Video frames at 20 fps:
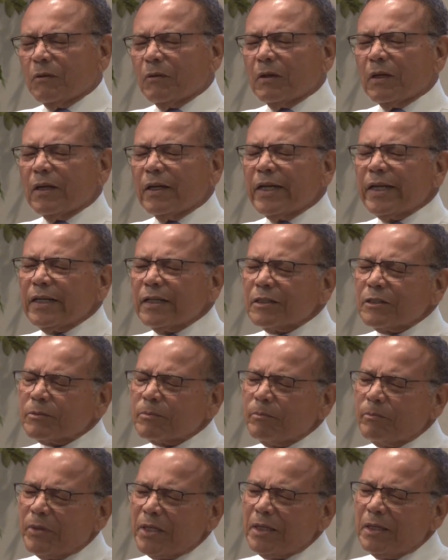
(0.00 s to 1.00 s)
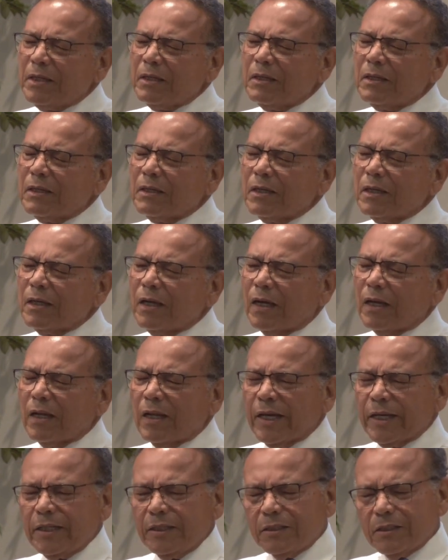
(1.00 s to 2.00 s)
Let us be a
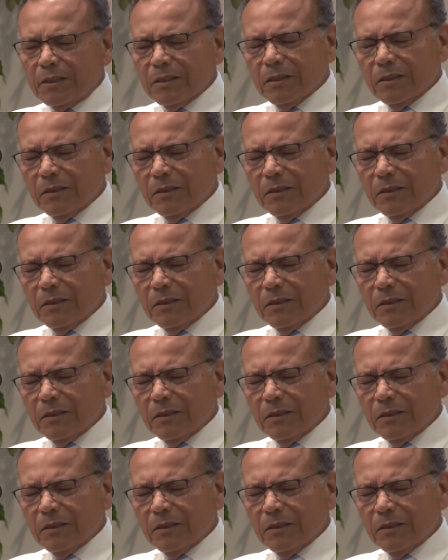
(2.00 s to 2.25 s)
light